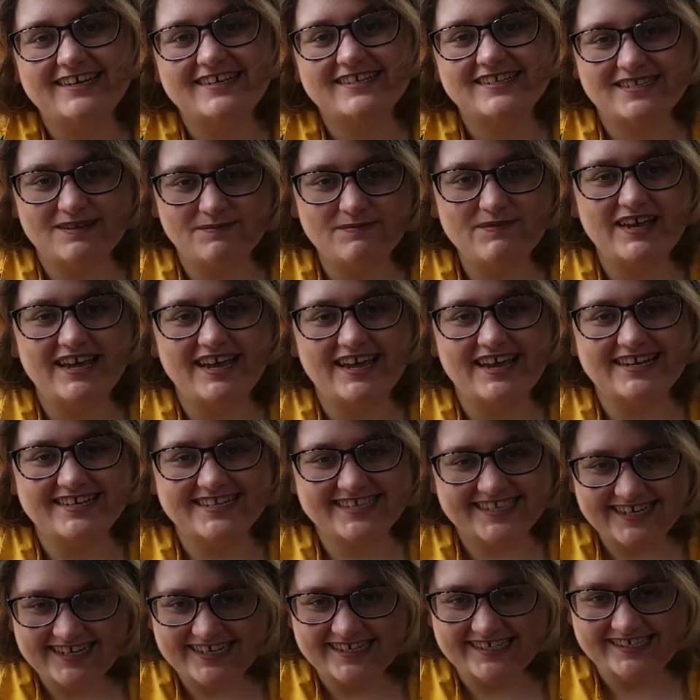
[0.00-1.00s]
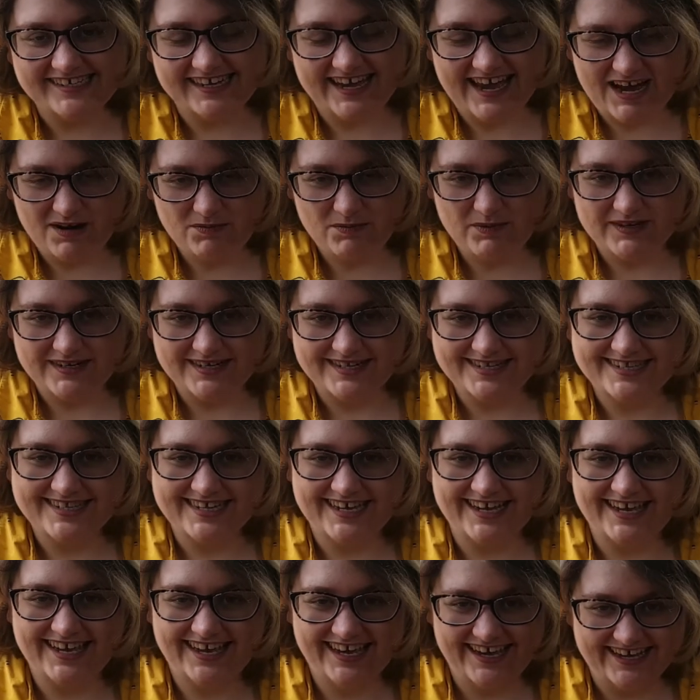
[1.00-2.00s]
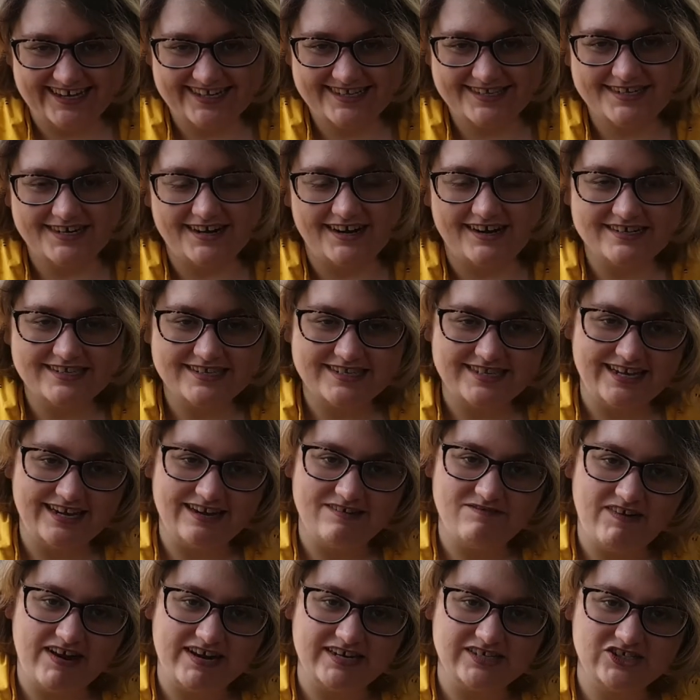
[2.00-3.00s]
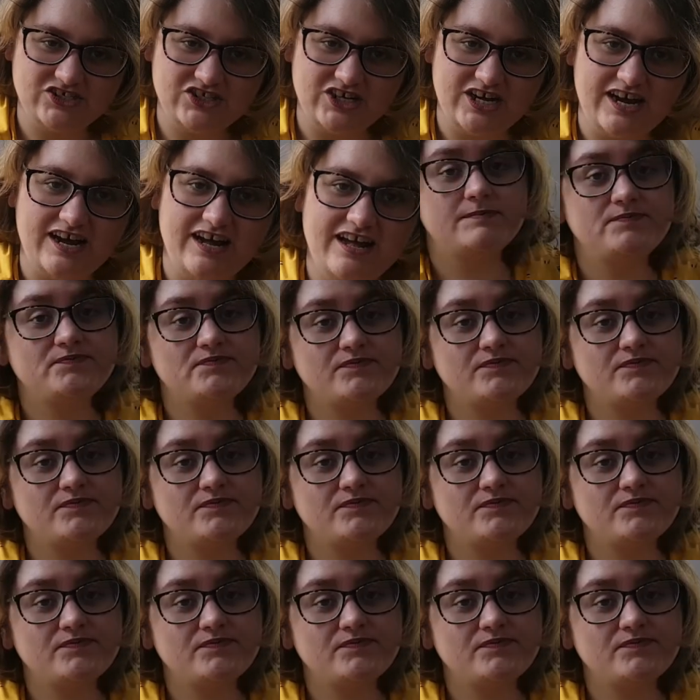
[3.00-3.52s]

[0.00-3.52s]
something exciting happens that kickstarts the adventure?